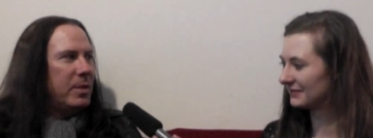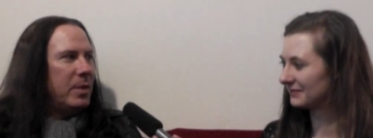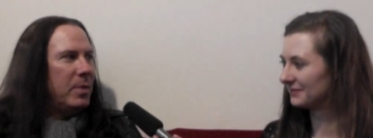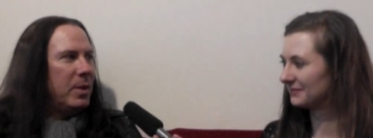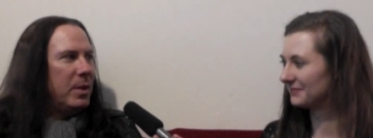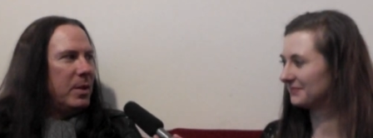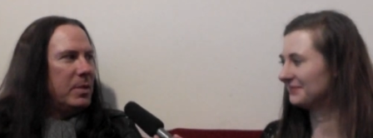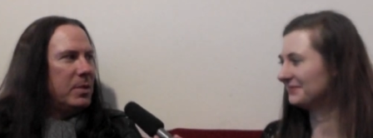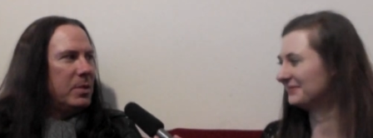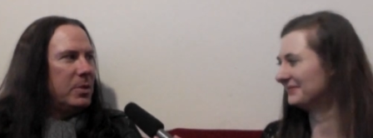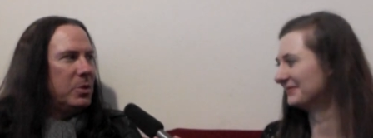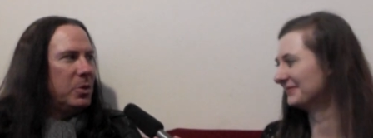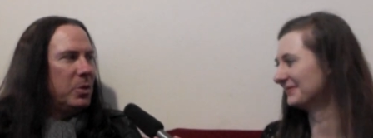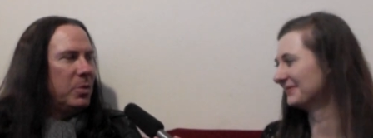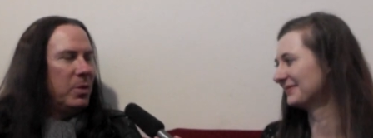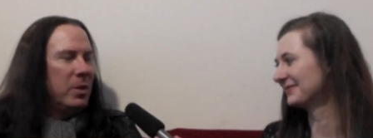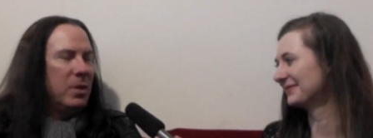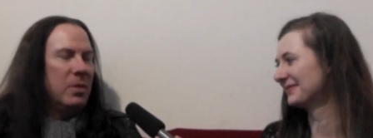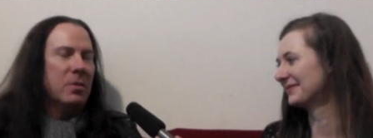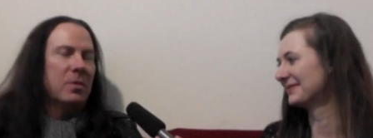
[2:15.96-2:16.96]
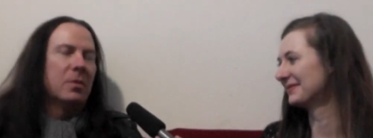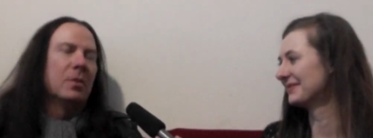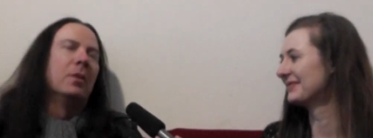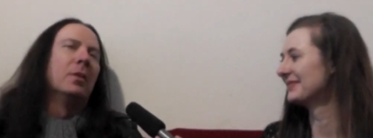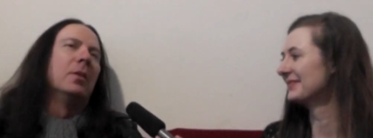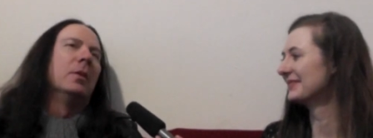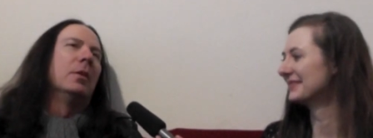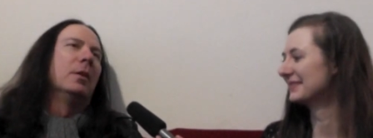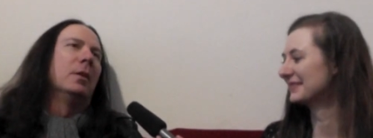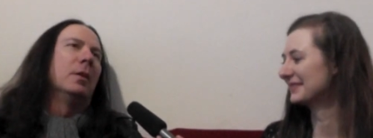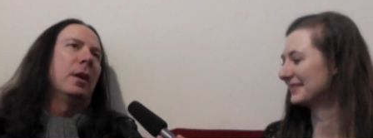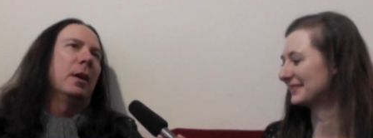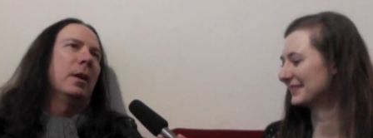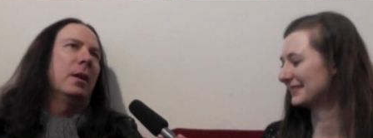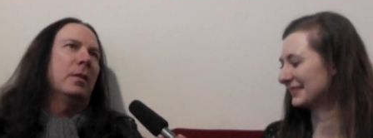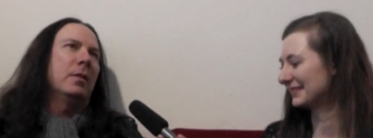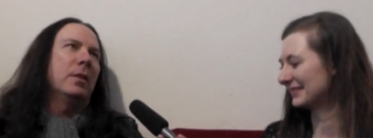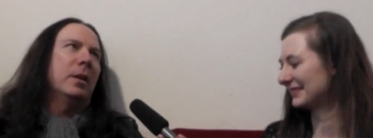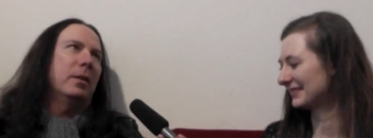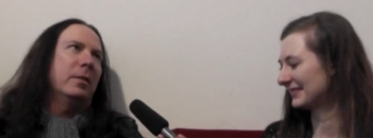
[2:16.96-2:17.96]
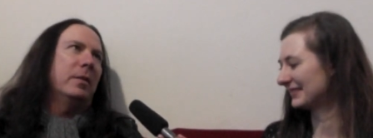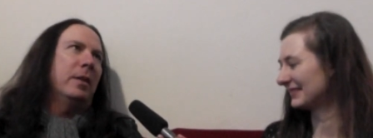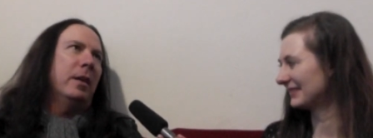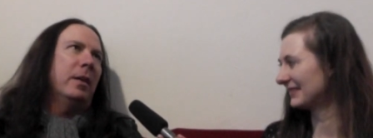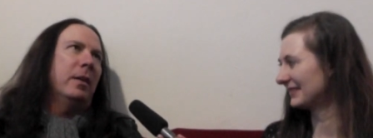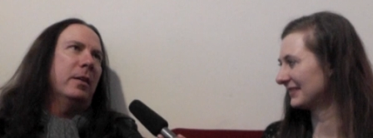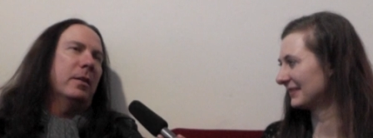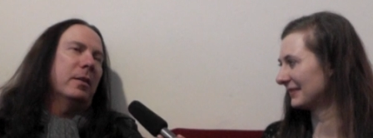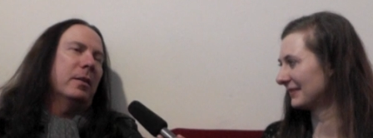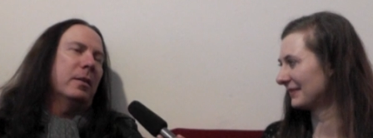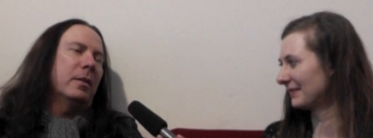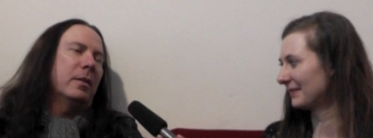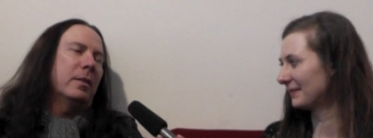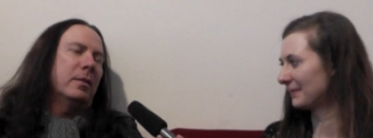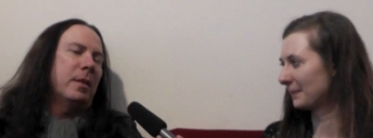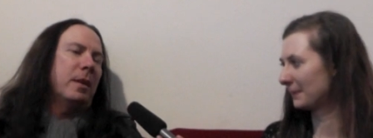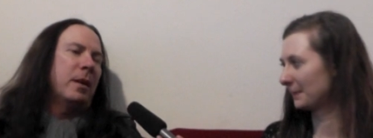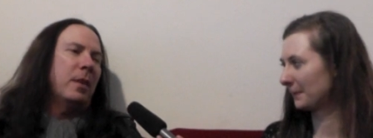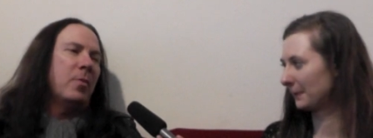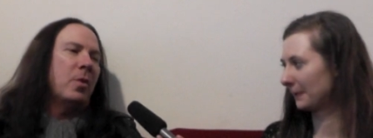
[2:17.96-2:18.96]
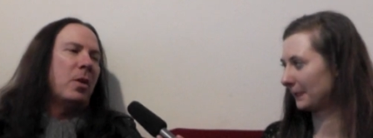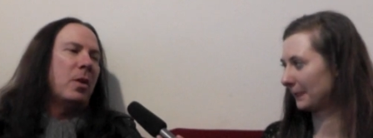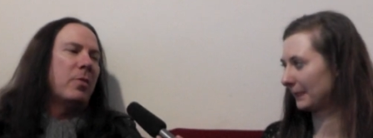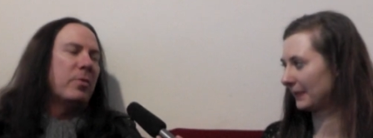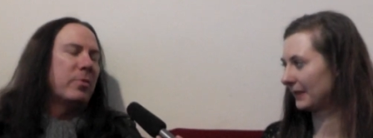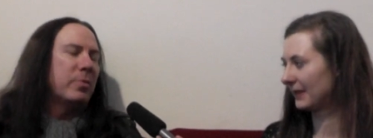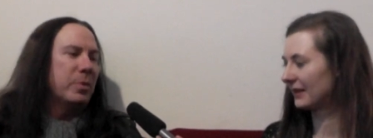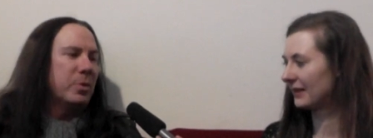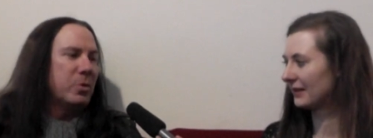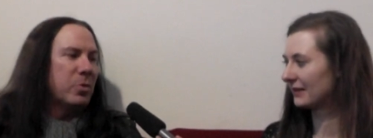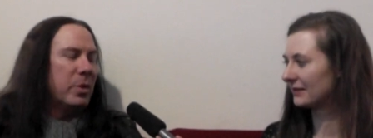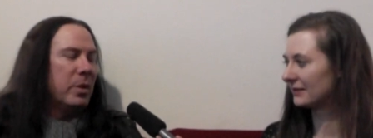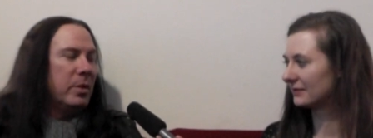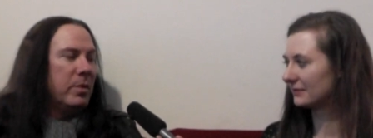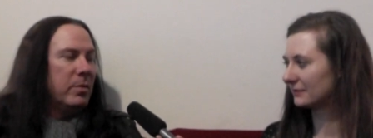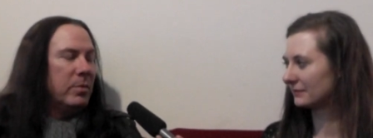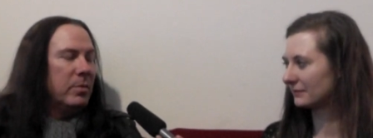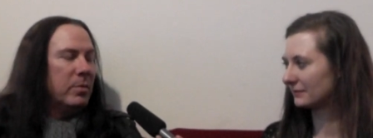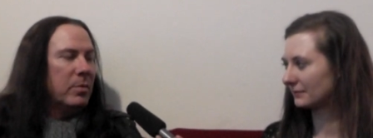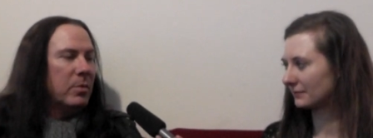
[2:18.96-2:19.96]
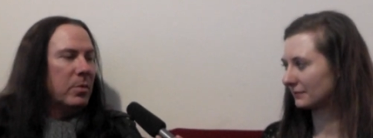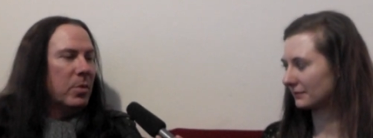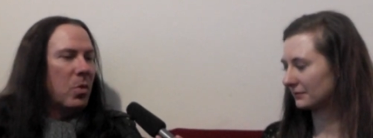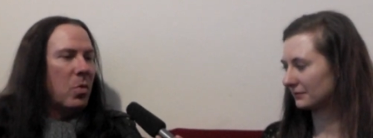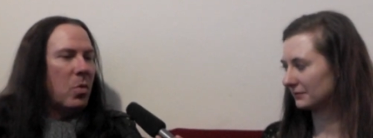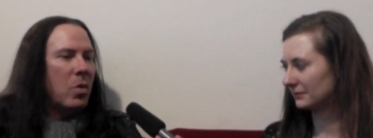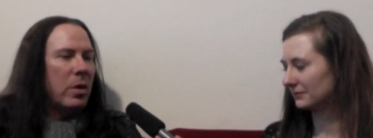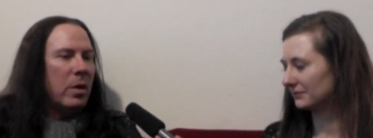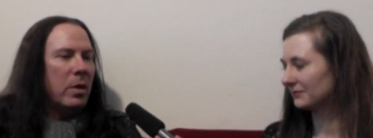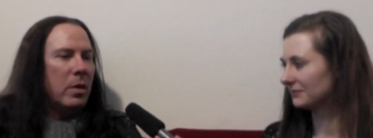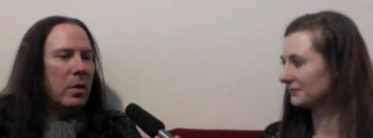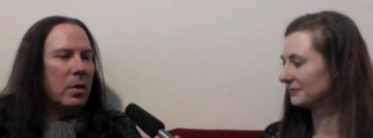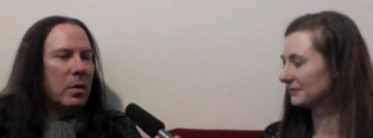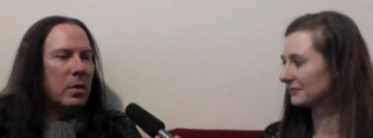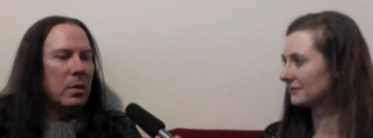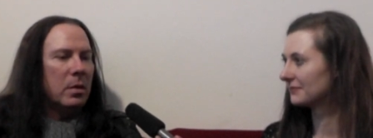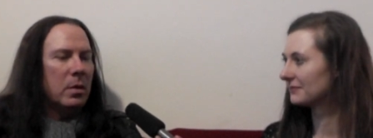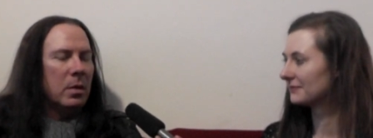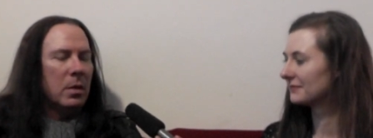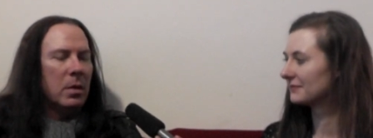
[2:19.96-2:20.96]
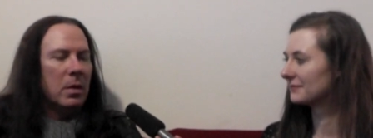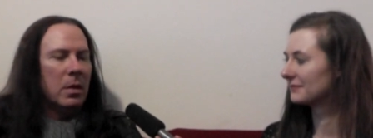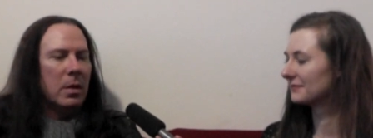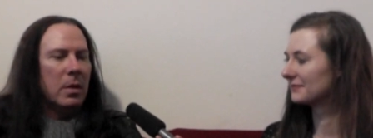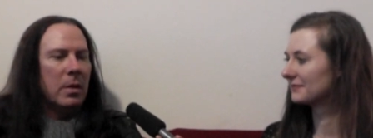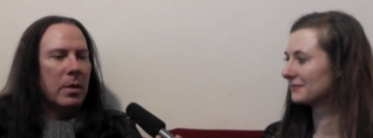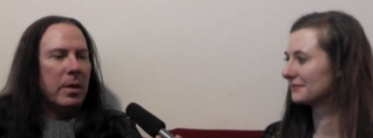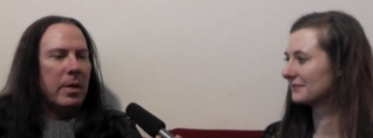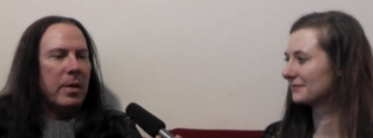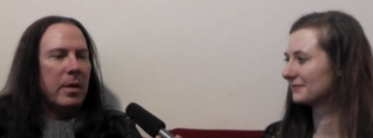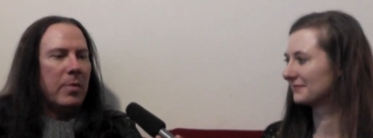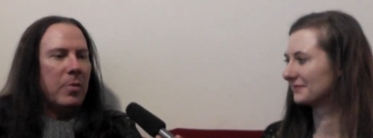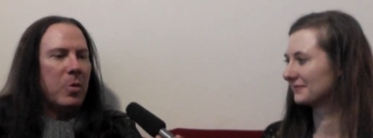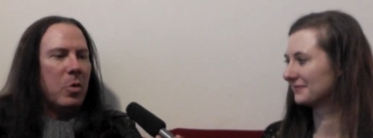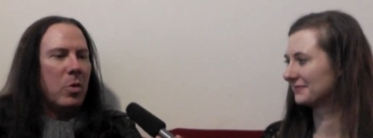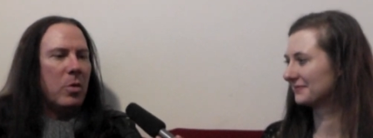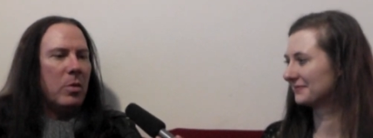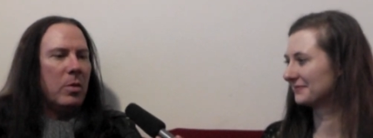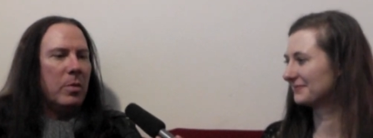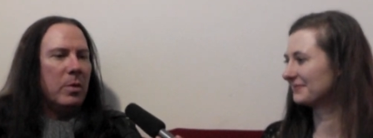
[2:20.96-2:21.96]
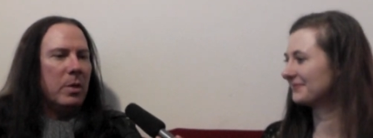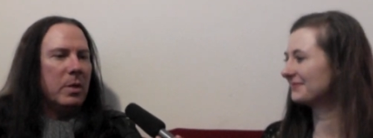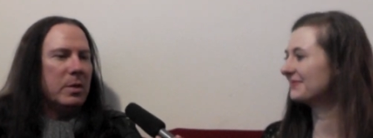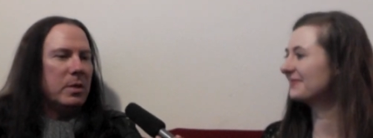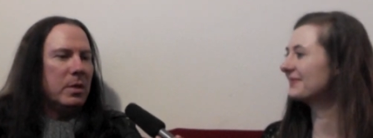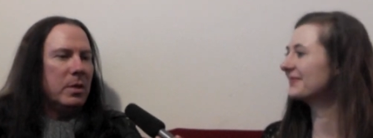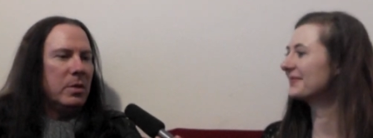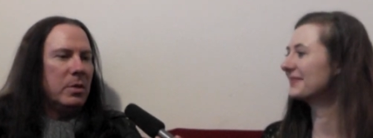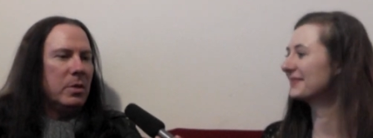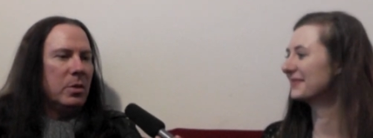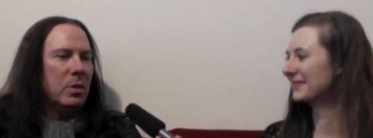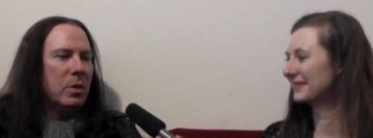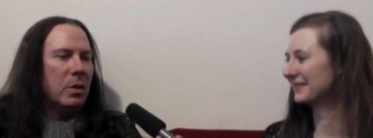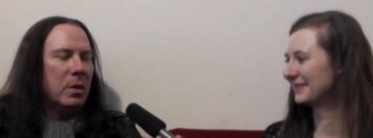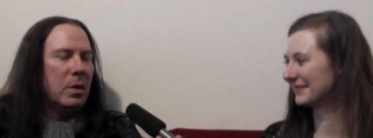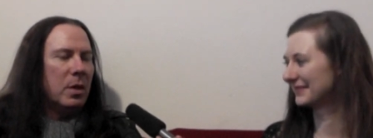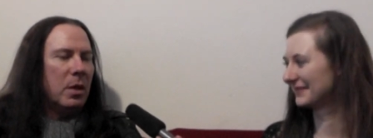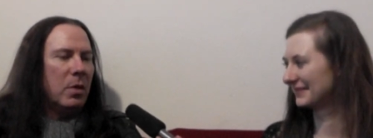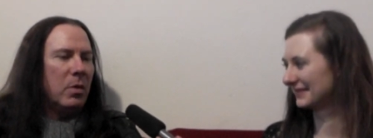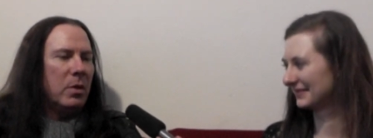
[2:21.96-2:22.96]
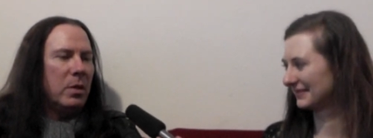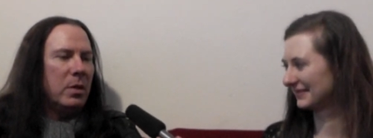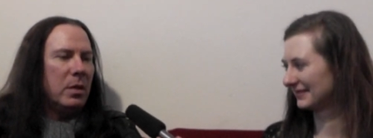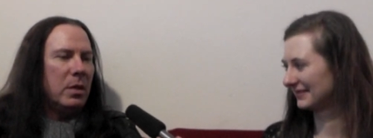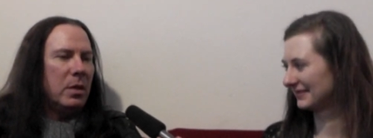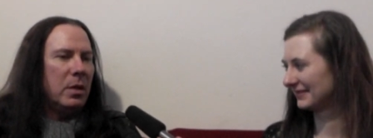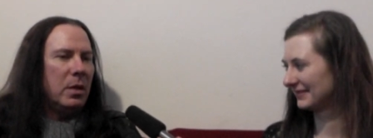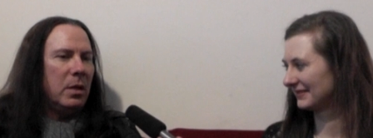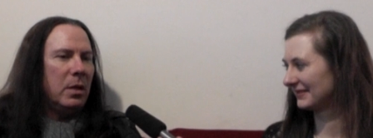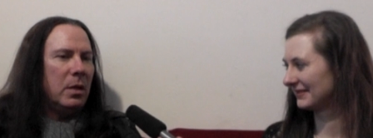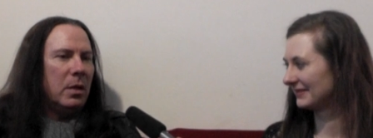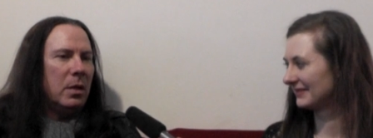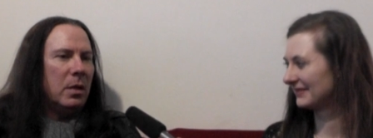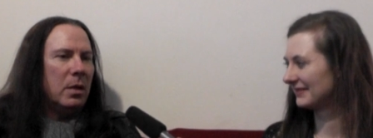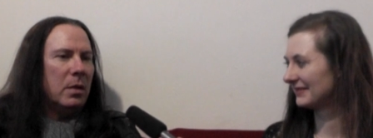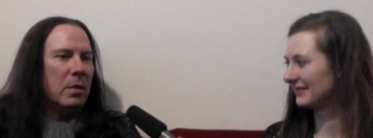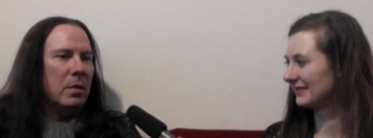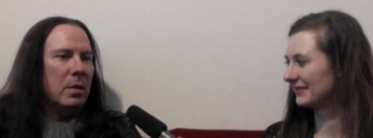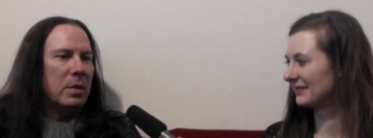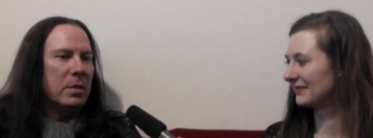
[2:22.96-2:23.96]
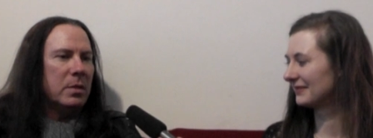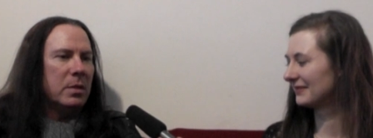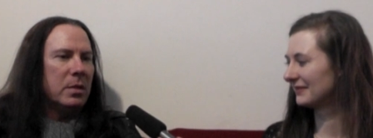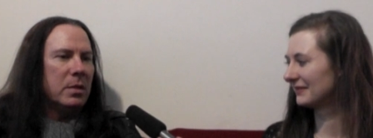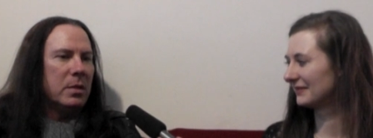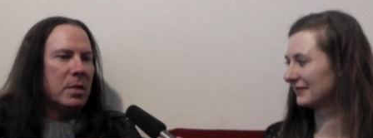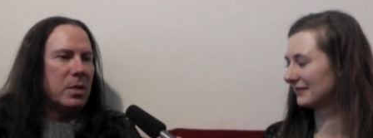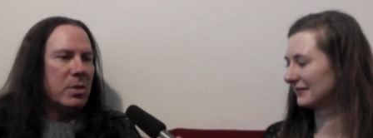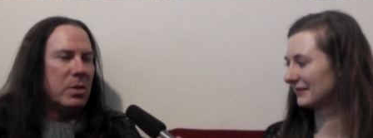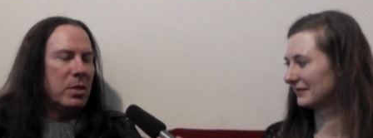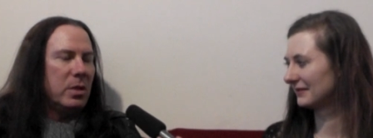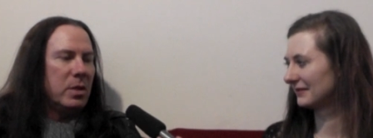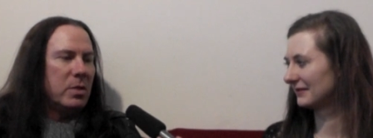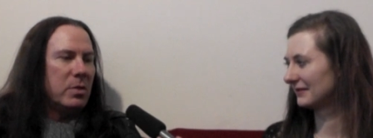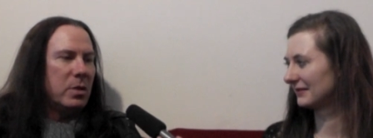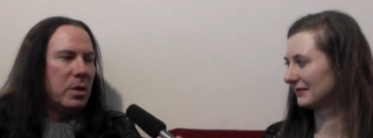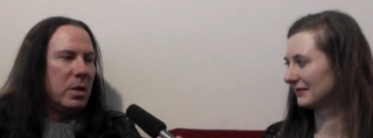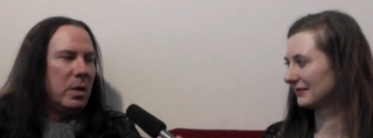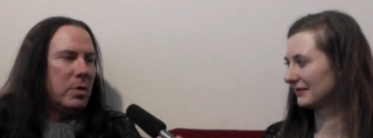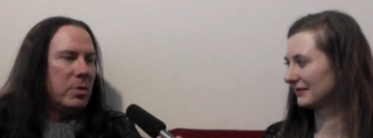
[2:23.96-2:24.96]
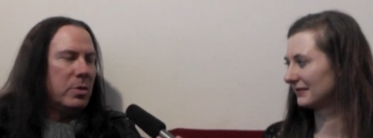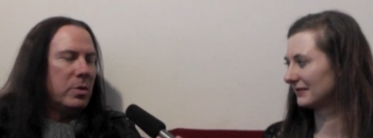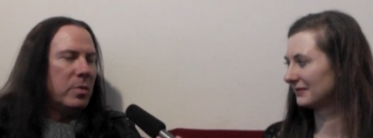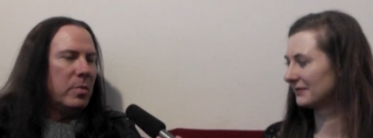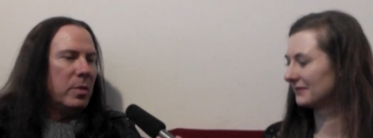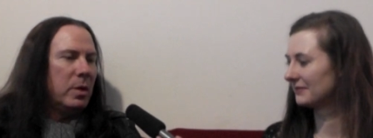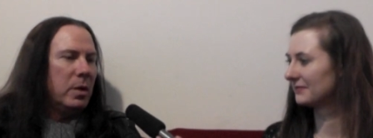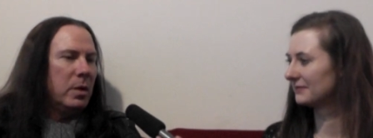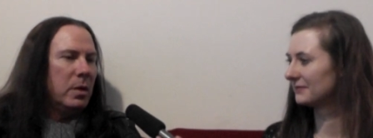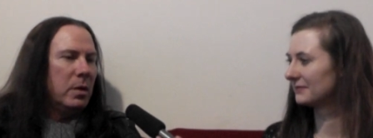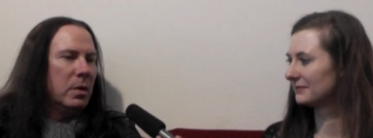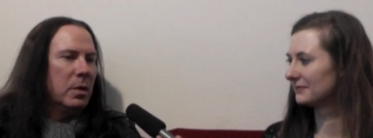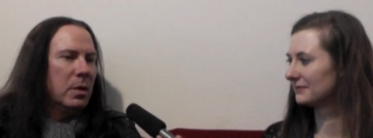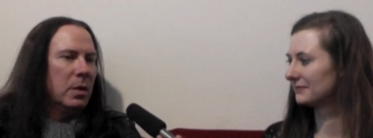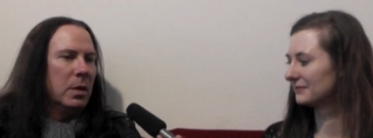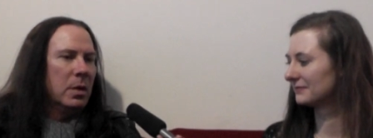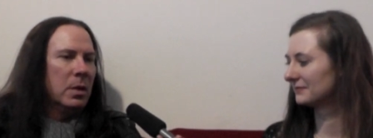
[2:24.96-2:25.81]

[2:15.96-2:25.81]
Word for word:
Speaker 1: time I listen to it, because I like to take a time off between recording, and now that I'm going and listening to it, like we did a listening session yesterday in Germany, and